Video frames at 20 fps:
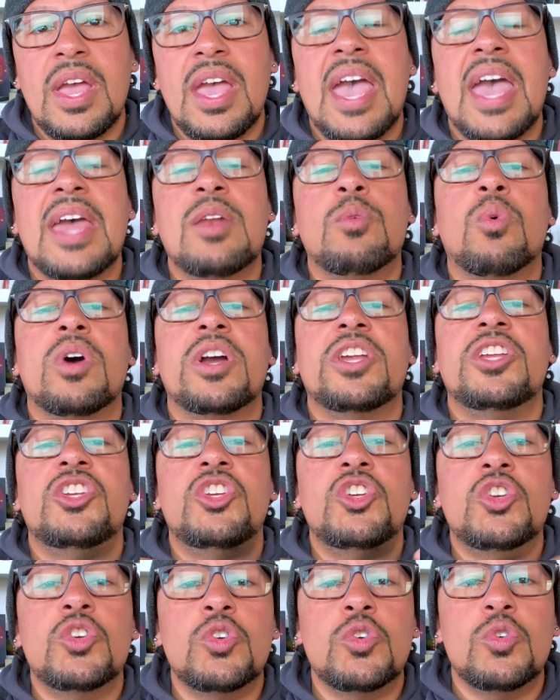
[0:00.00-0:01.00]
and what
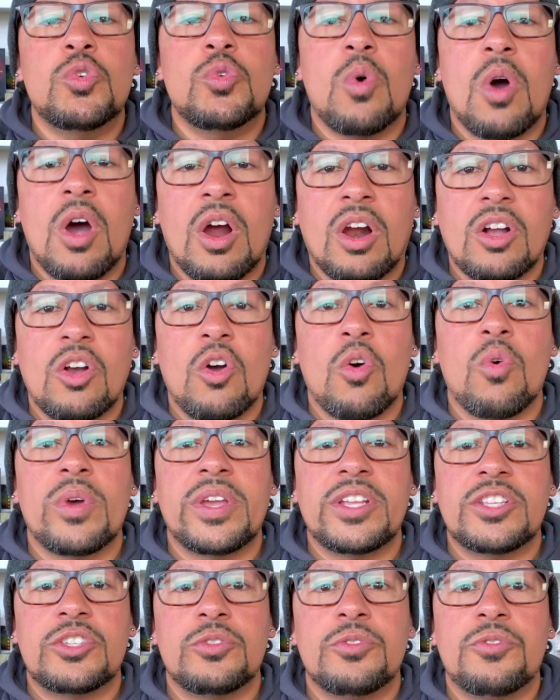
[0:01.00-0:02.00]
you are
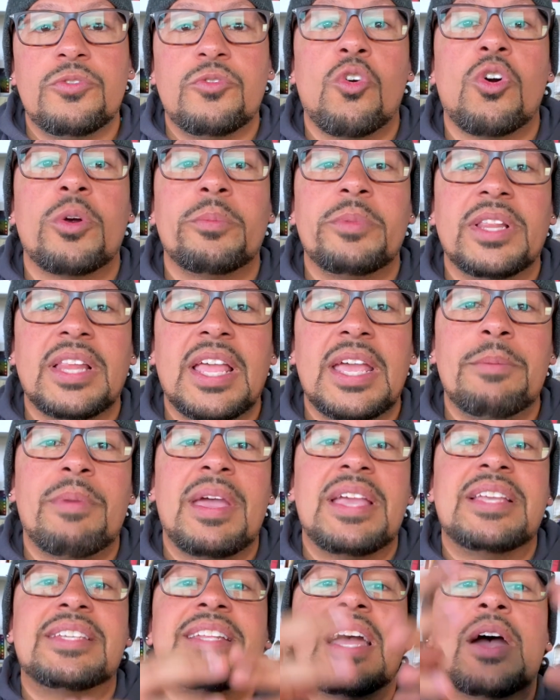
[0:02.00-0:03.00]
going to formulate
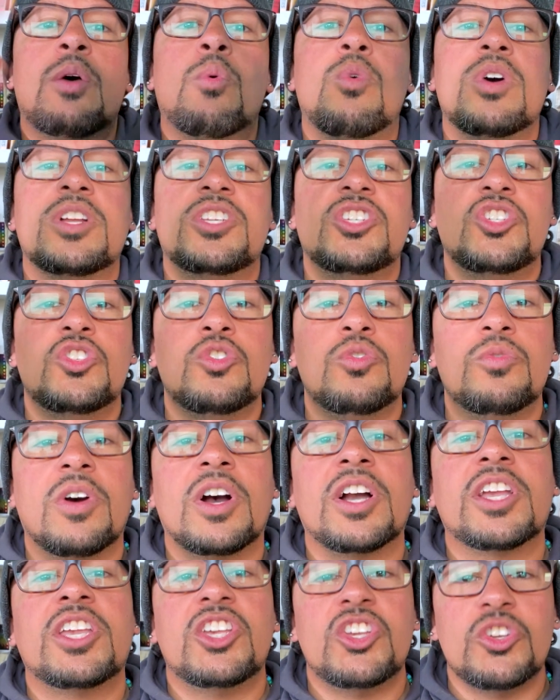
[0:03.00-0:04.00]
based on what you've
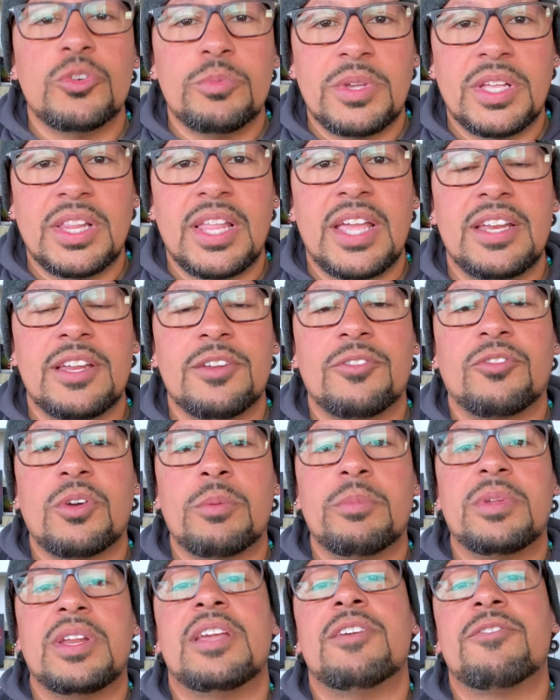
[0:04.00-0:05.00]
accumulated
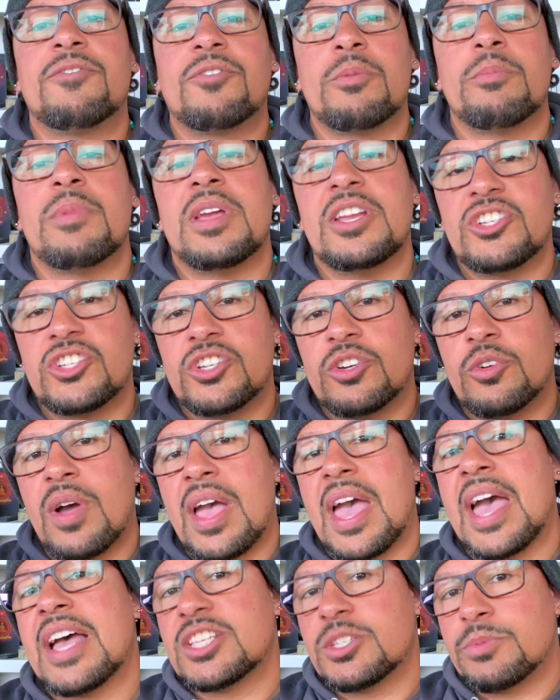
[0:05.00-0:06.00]
from an informational
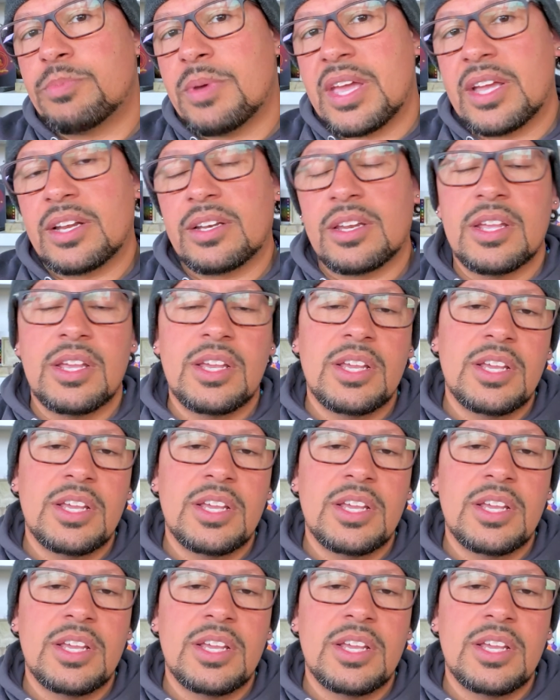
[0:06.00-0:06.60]
aspect.